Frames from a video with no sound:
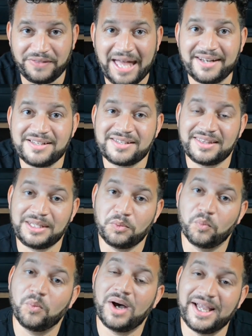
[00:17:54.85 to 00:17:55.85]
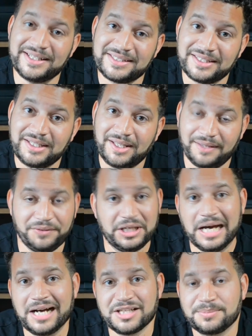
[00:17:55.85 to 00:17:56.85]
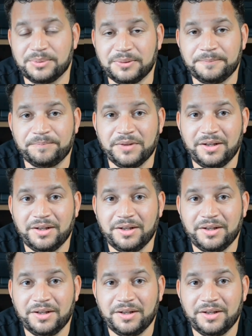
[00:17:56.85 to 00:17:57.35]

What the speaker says: That is the what of the gospel.